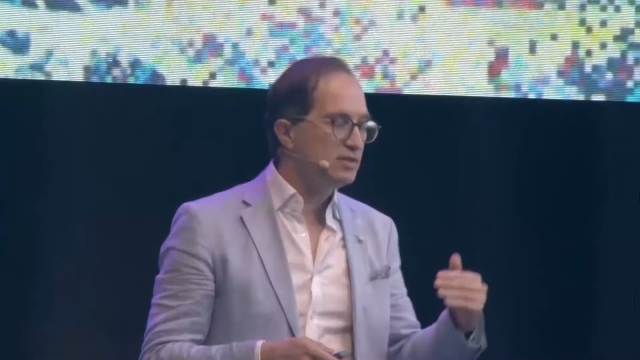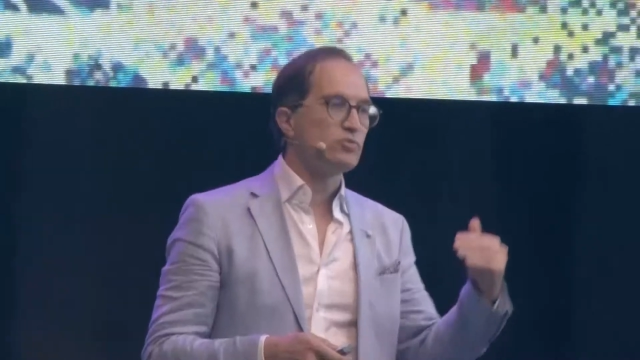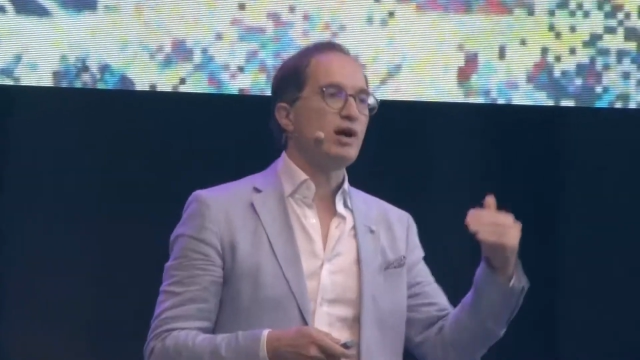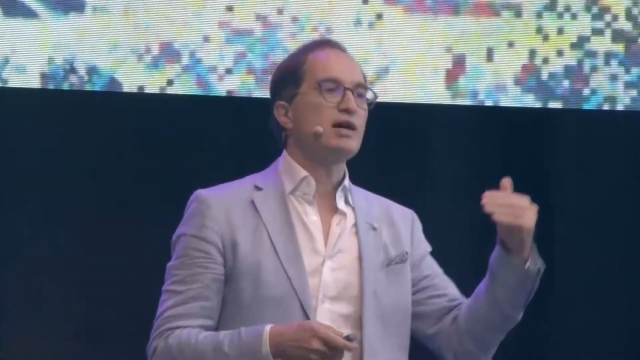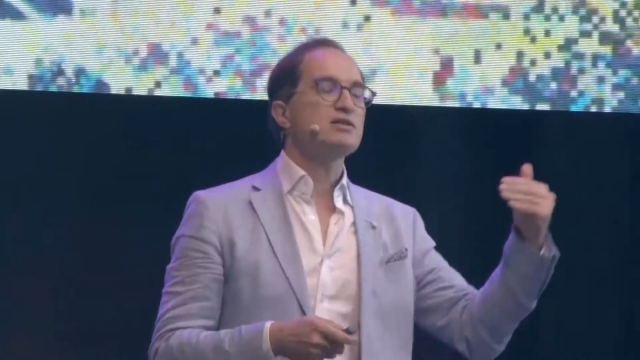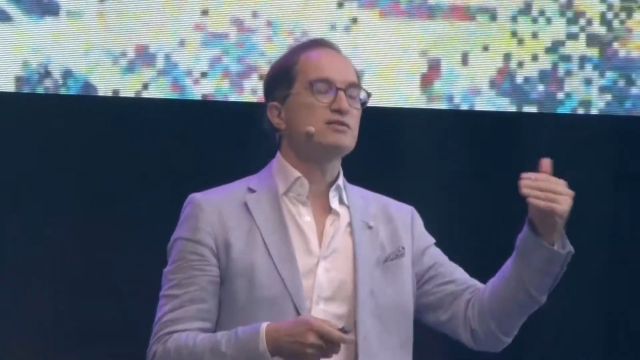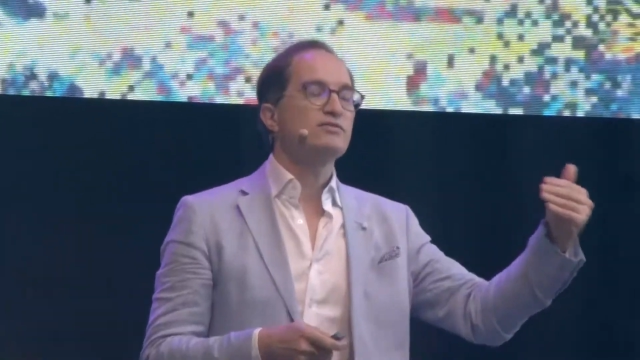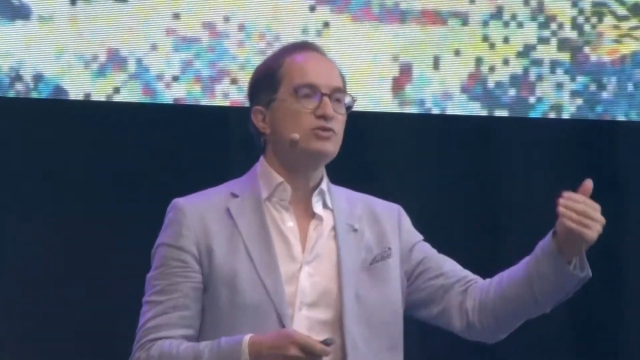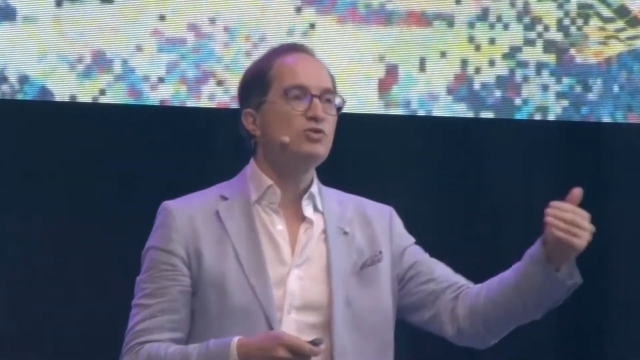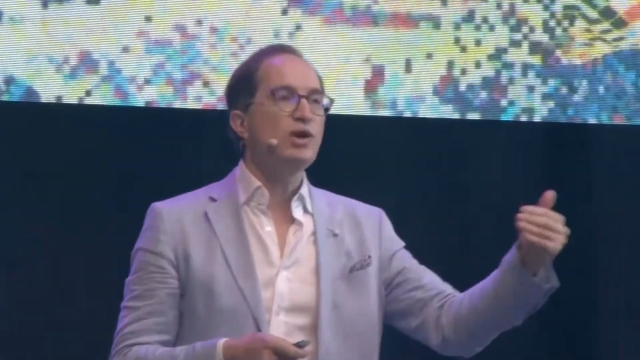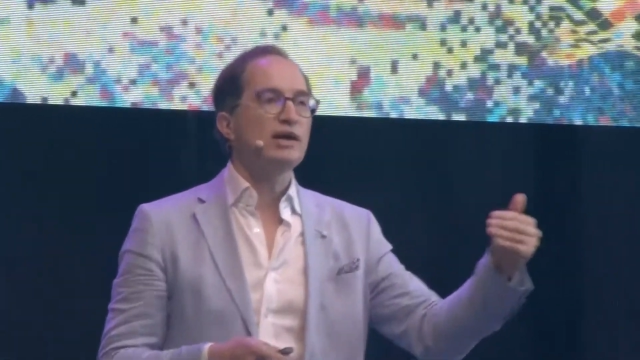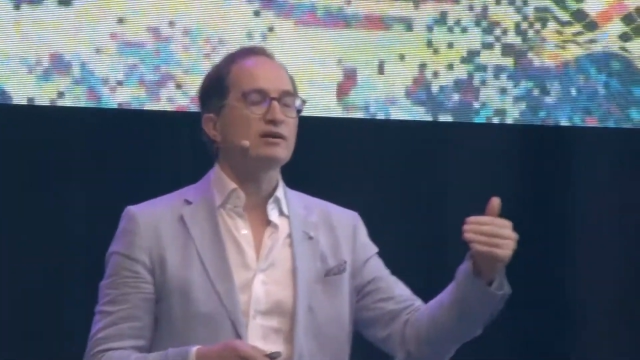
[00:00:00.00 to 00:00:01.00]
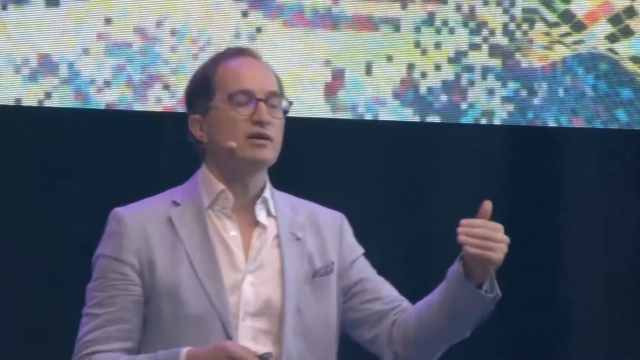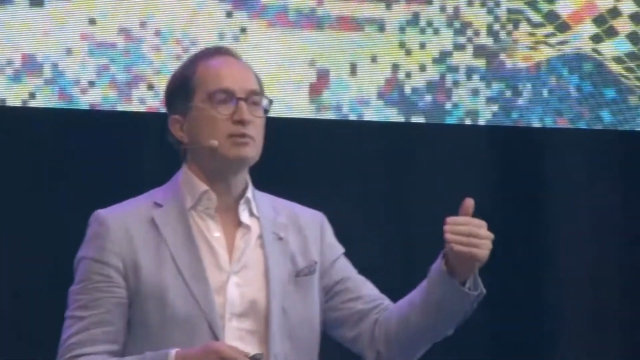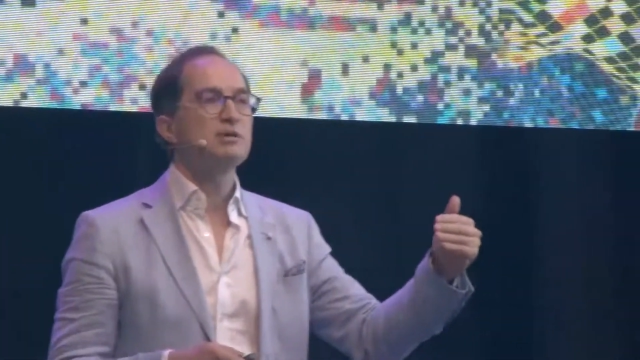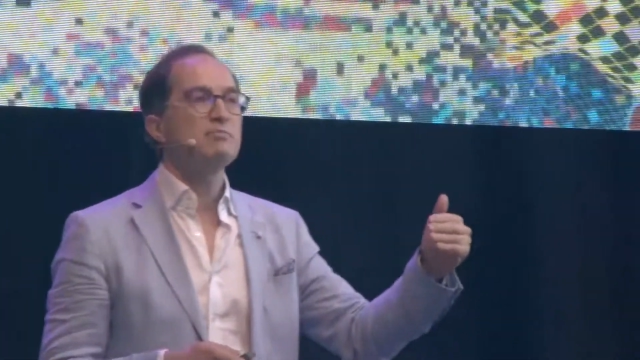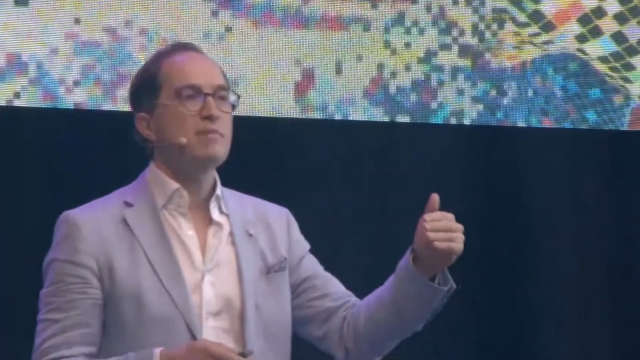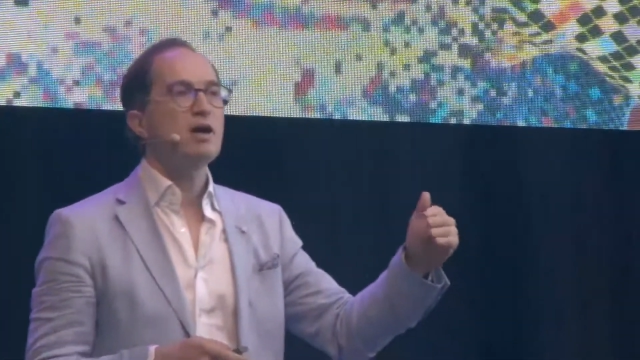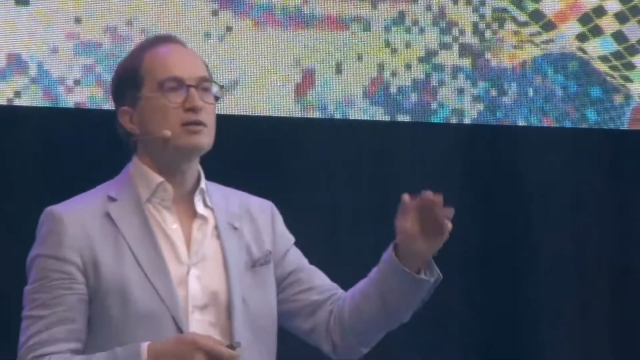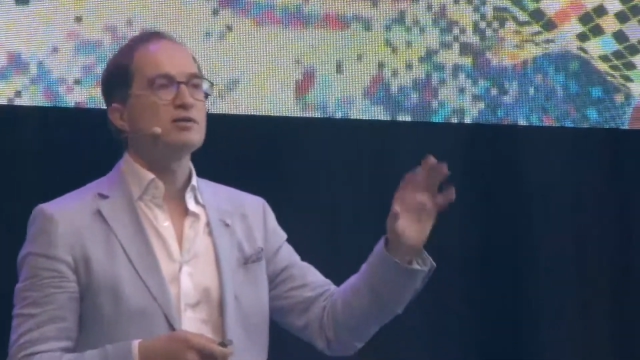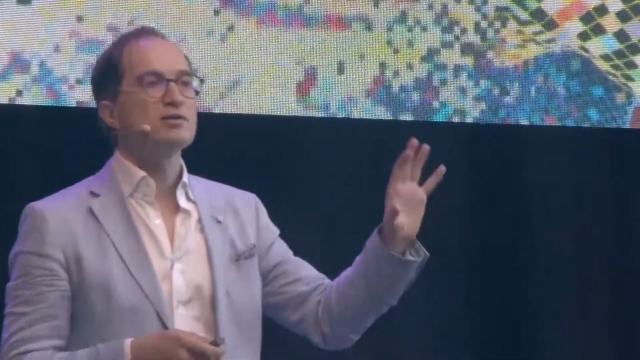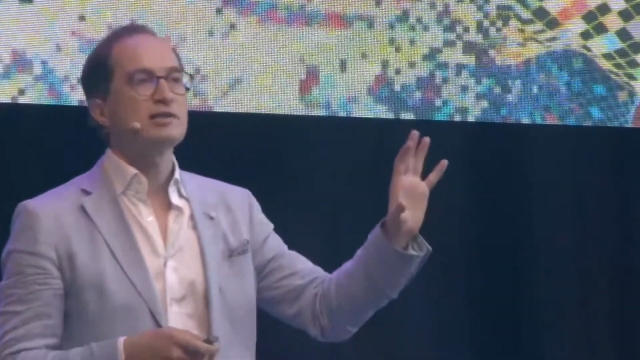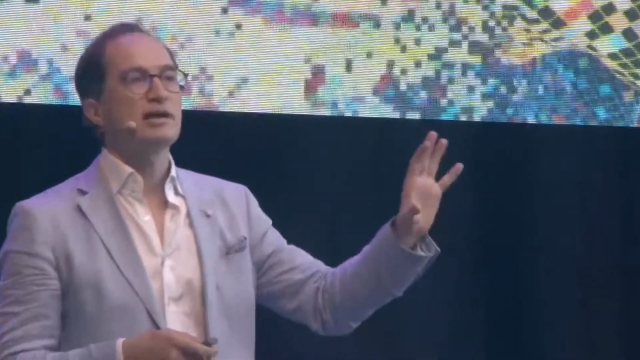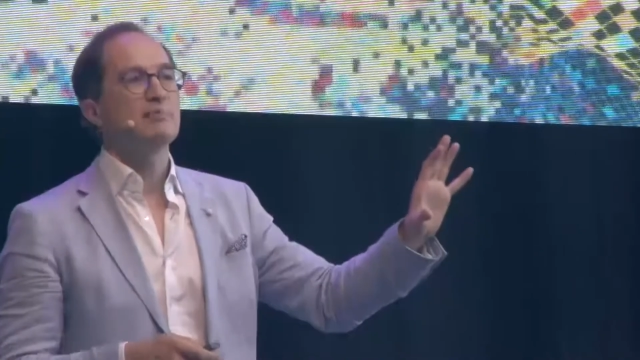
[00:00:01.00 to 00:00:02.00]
rise of new economic models like